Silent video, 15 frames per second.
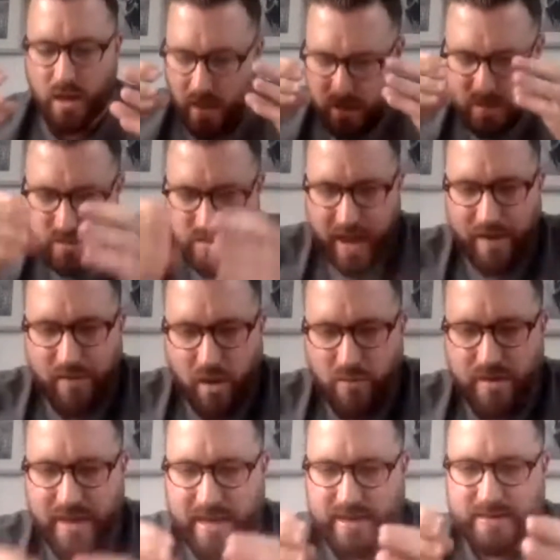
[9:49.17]

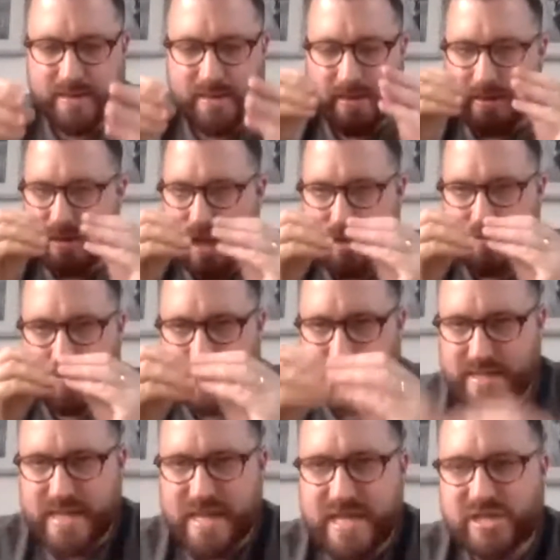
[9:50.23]
narrow in, you know,
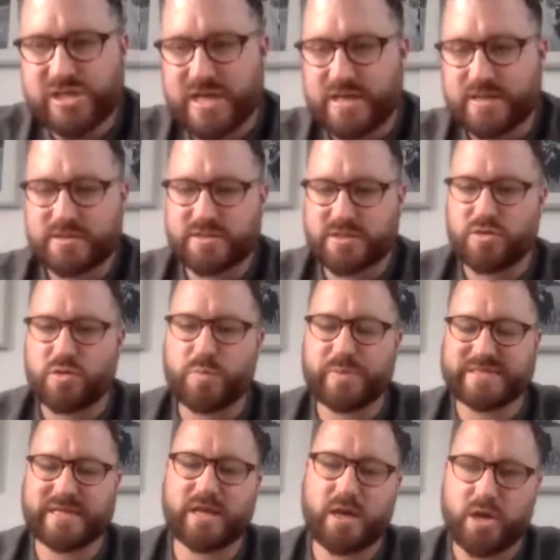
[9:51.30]
niche into a
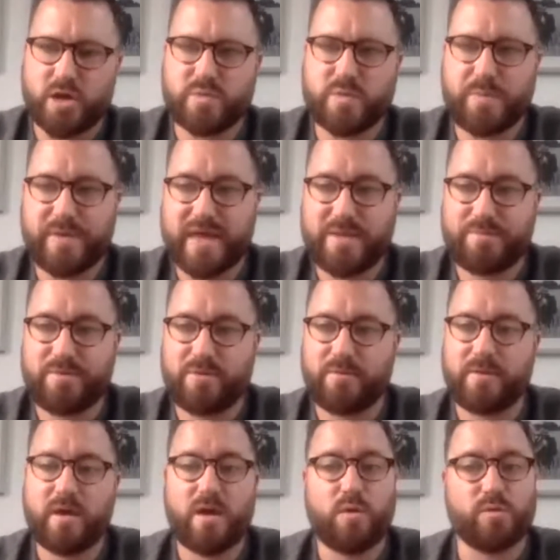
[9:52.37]
particular group of people.
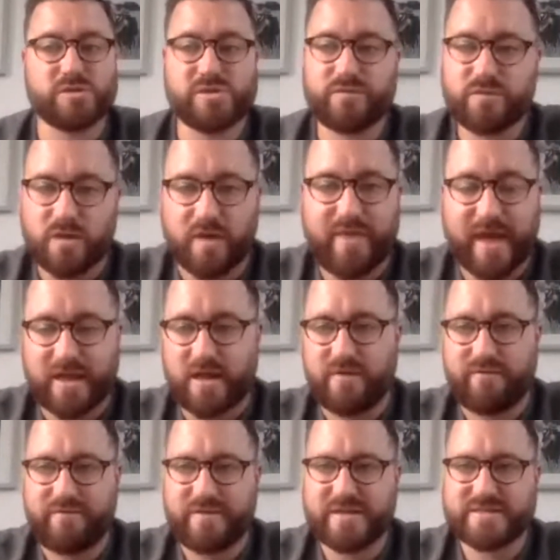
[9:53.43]
Once you've got that
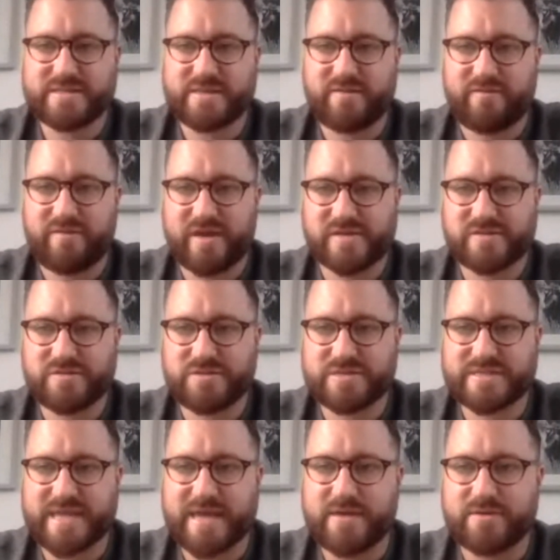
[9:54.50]
confidence in the first few
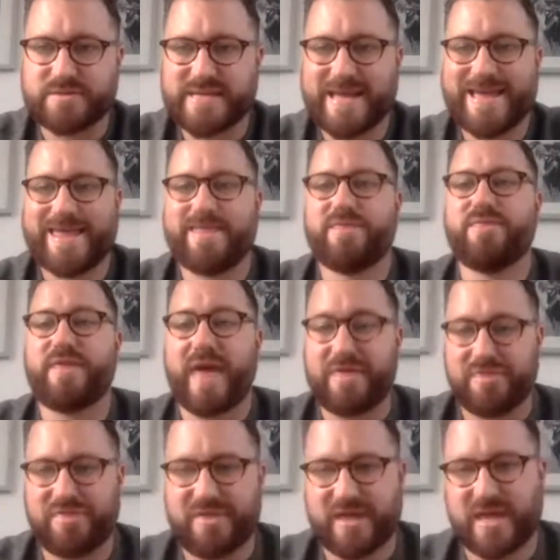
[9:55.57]
sales,
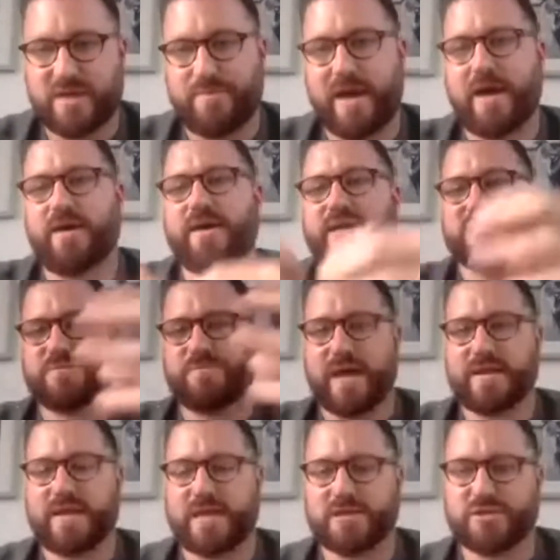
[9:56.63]
then think about
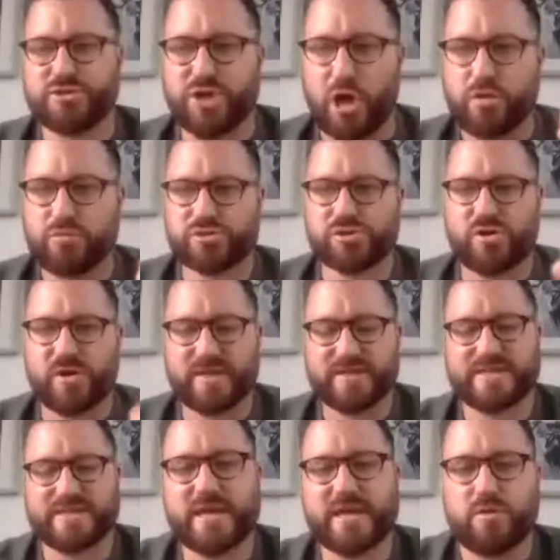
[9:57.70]
expanding. Don't try and
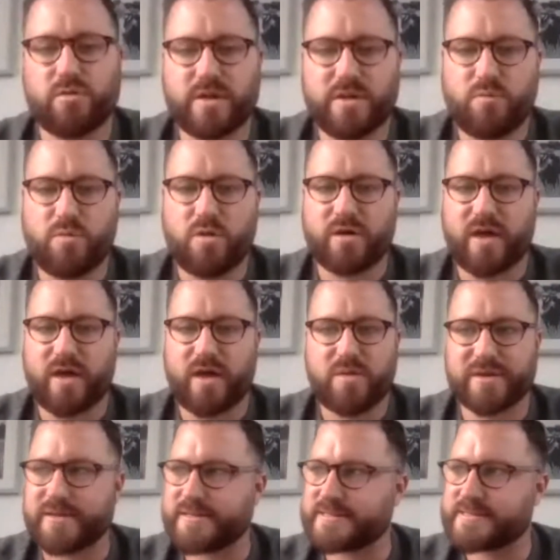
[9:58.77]
take it all in one go,
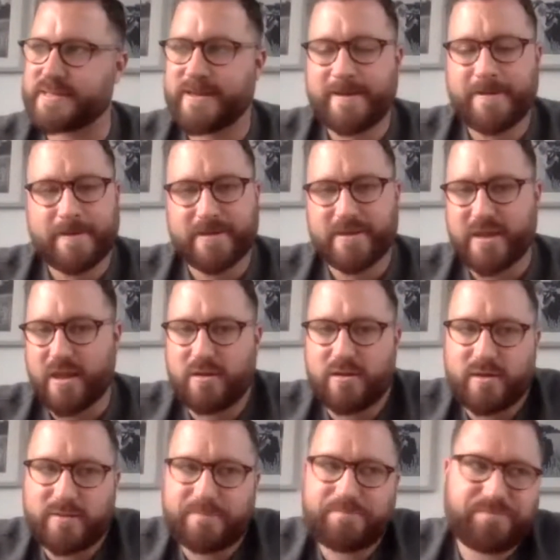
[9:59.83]
because, you know,
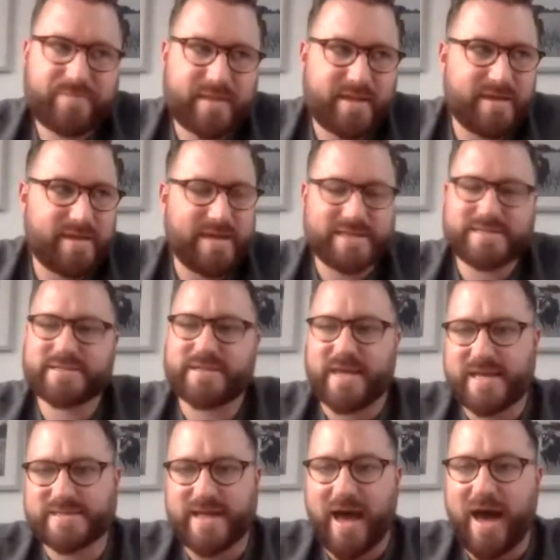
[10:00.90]
look,
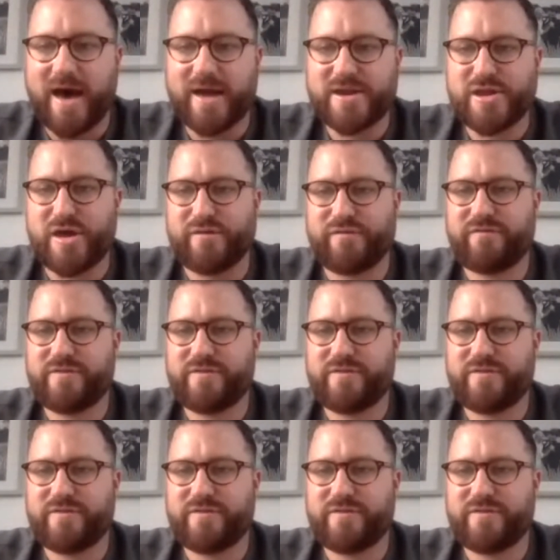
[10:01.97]
it's hard enough,